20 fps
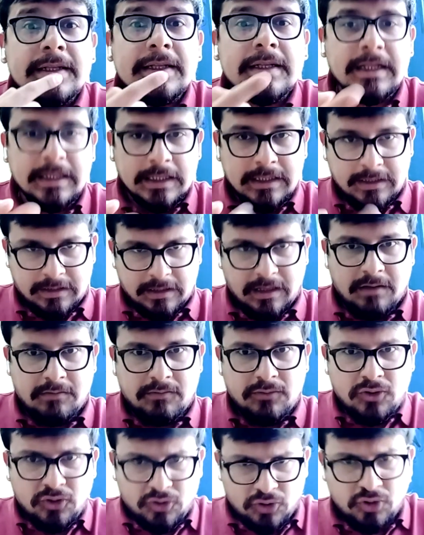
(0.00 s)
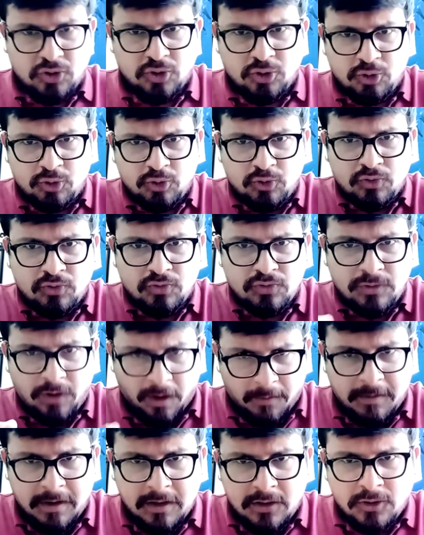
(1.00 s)
And here I can
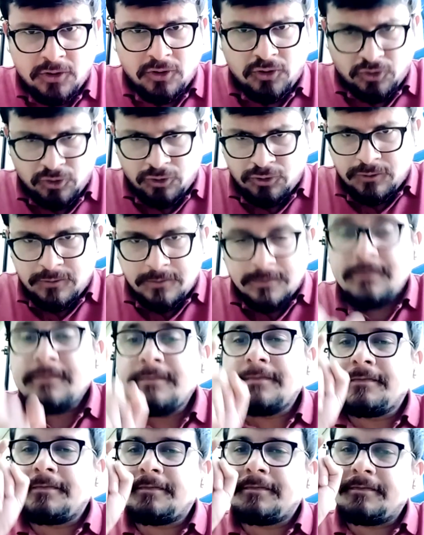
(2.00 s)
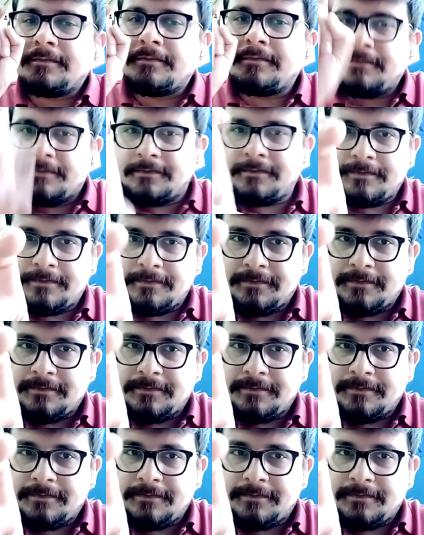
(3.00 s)
start creating my logo.